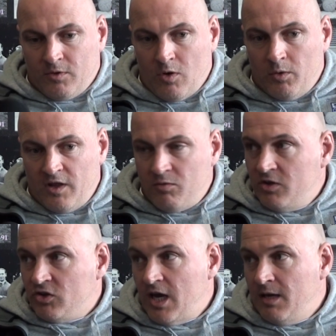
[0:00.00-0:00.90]
going into
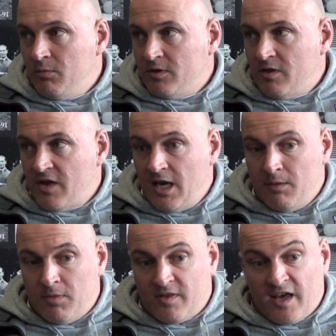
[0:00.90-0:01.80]
each game with the
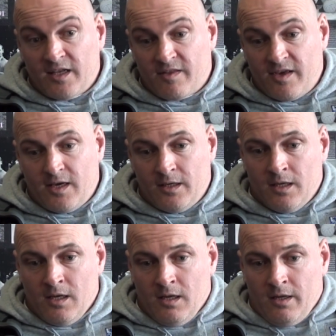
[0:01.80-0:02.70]
same mentality, and
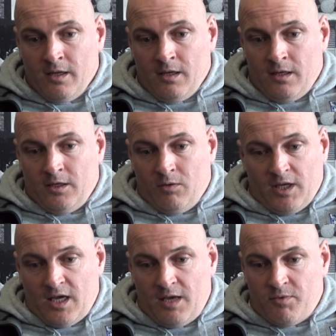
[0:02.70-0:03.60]
you know,
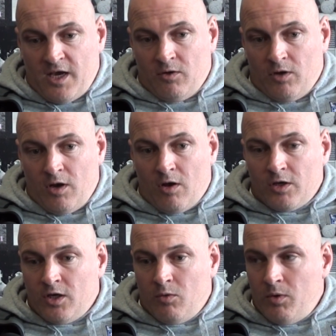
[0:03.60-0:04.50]
like I keep saying all
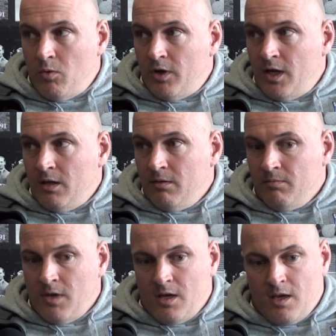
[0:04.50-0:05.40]
along, you know, we want to
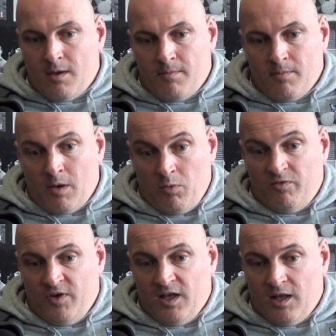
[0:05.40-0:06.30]
and we
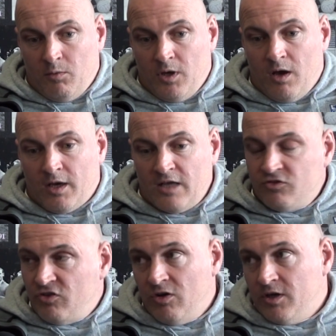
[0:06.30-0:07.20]
feel that we are getting
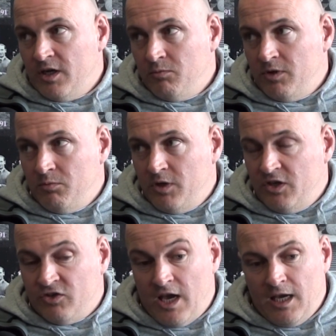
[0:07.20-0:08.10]
stronger with
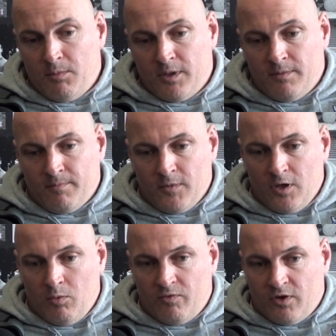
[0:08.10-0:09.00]
each game, and you
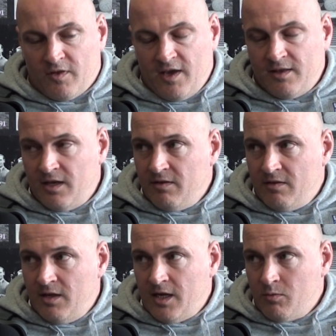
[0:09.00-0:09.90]
know, we've got to take that into
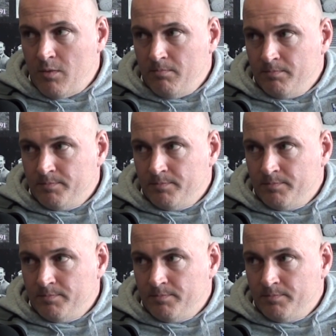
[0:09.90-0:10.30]
the next one.